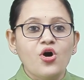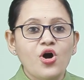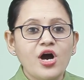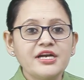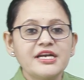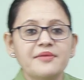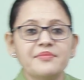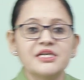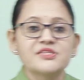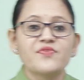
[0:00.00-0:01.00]
Odd
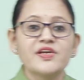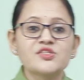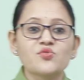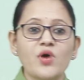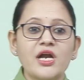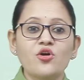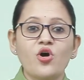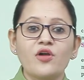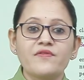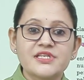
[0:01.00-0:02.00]
numbers when squared
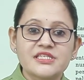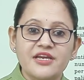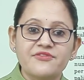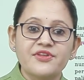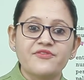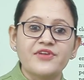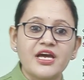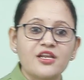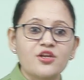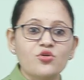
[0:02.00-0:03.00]
always give the
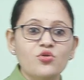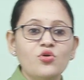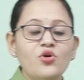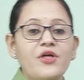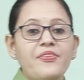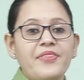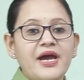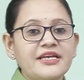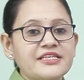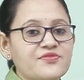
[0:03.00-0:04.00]
value
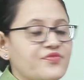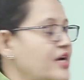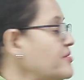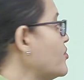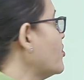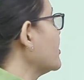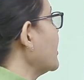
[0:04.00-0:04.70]
that is 1 more